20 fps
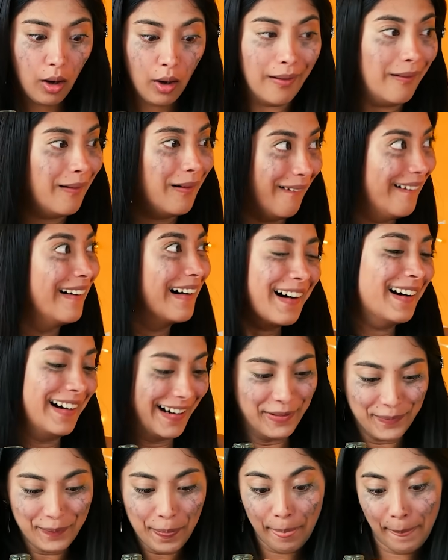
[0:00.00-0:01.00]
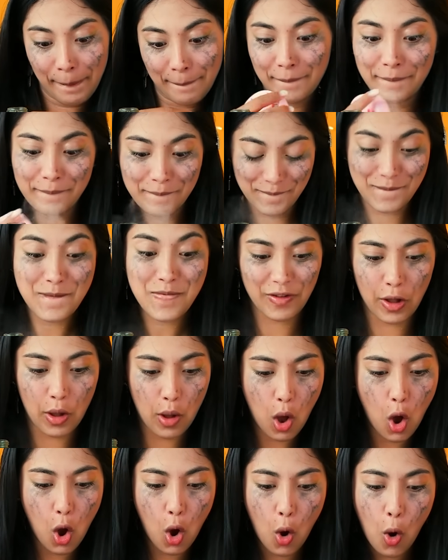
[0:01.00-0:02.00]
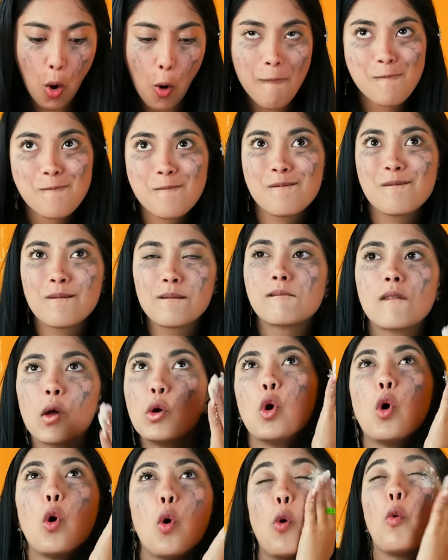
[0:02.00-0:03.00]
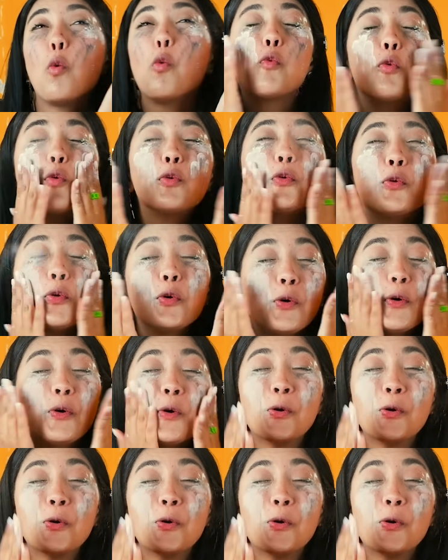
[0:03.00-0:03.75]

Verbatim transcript: Ah, perfect powder kit. It's exactly what we need.